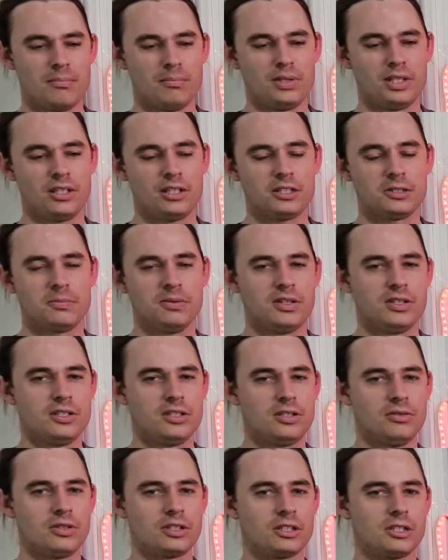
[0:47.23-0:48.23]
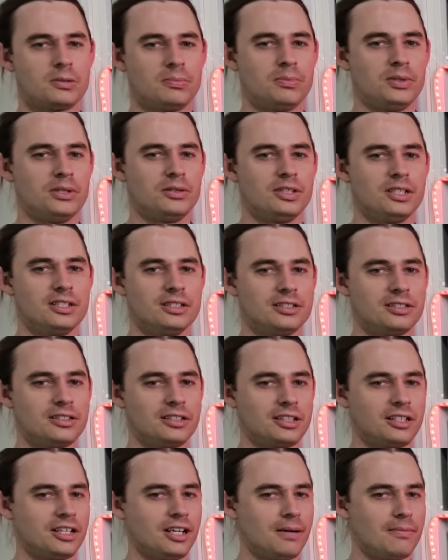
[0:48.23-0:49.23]
but I suppose your experience
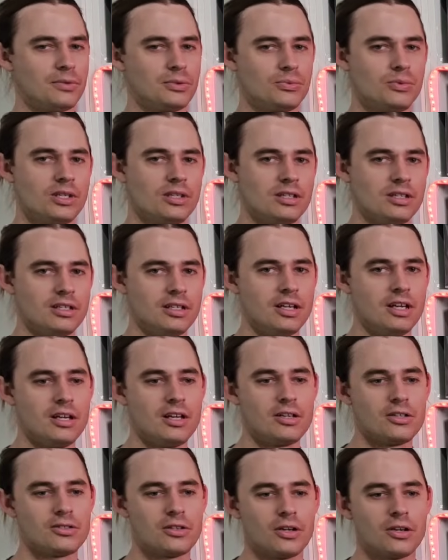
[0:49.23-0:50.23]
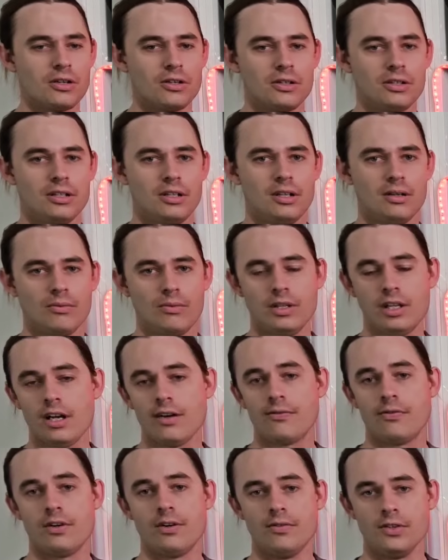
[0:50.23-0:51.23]
that comes with it. So
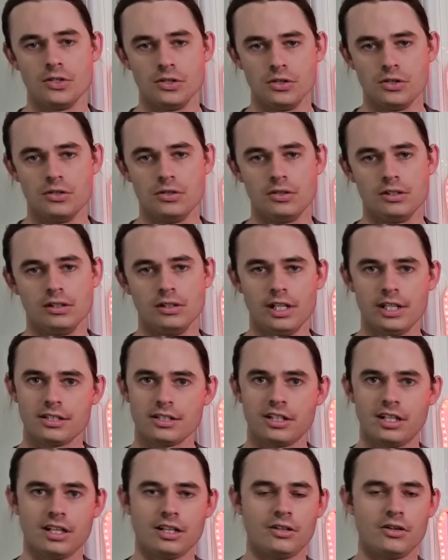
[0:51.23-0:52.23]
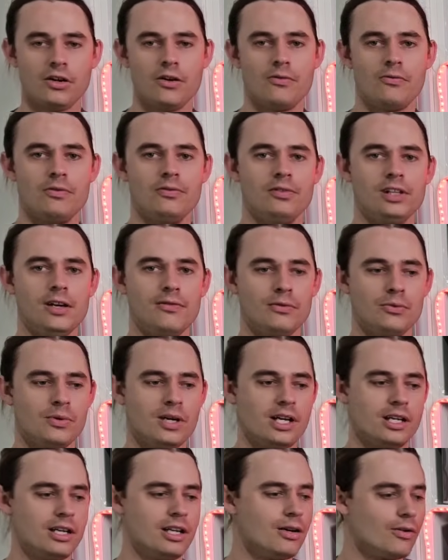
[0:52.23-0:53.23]
without further ado, let's kick off with level
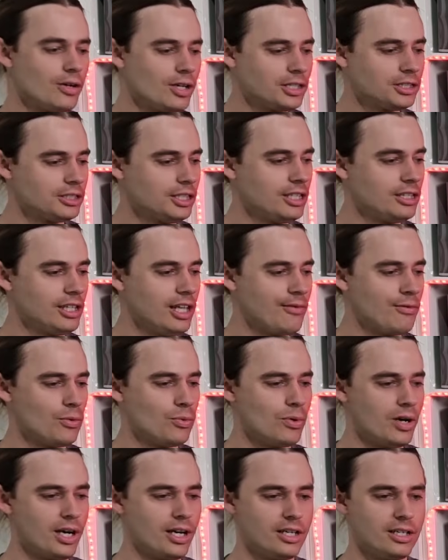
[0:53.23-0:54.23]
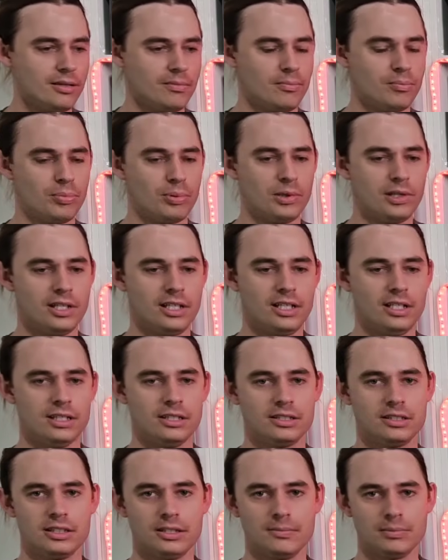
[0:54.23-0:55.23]
1. Now, I see level 1 pretty
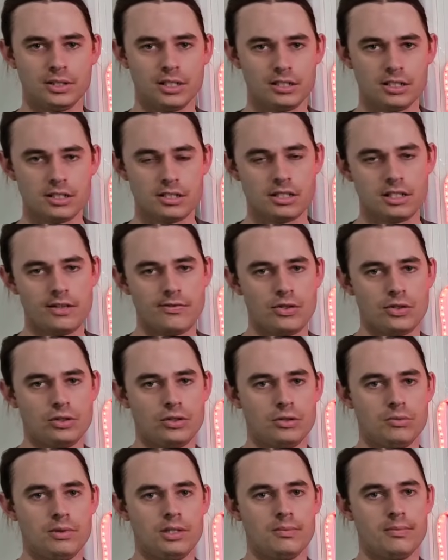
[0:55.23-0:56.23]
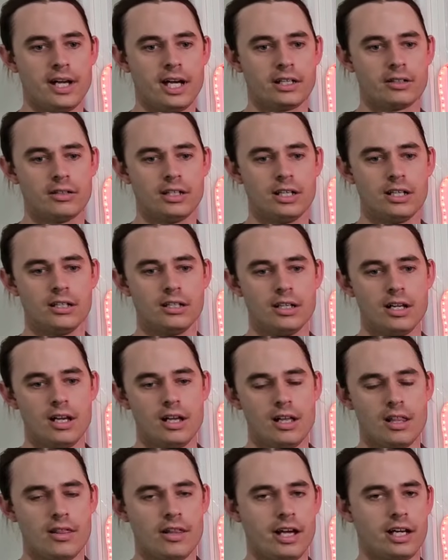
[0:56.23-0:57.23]
simply, and just to give you a little bit of background,
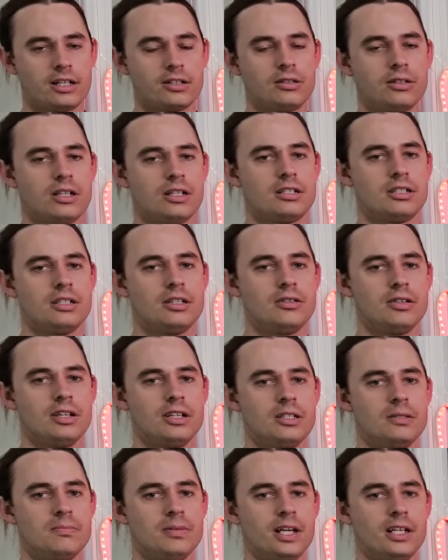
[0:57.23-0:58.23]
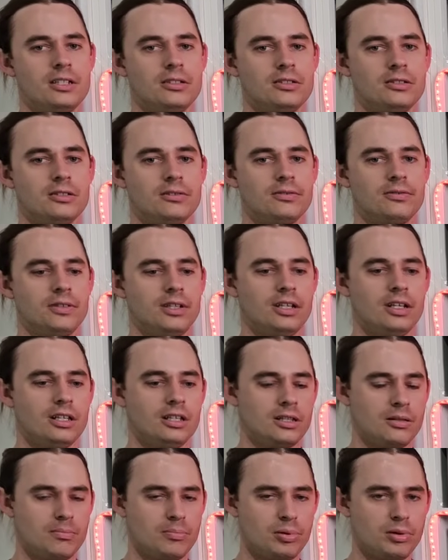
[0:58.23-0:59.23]
that criteria is based off
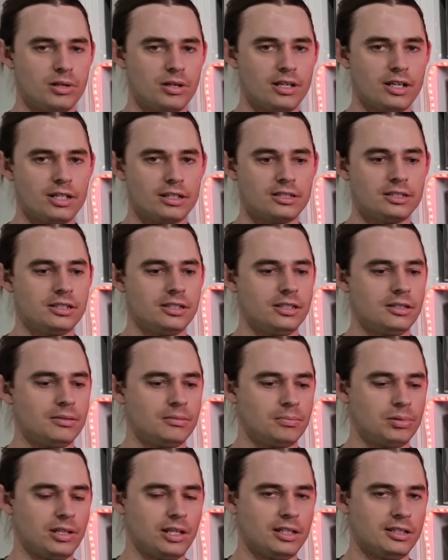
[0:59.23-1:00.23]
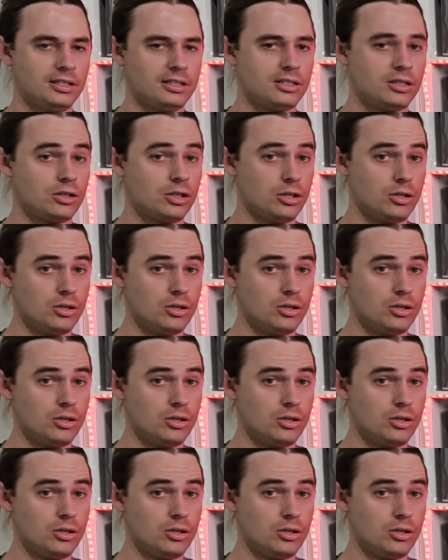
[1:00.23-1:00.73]
the product plus the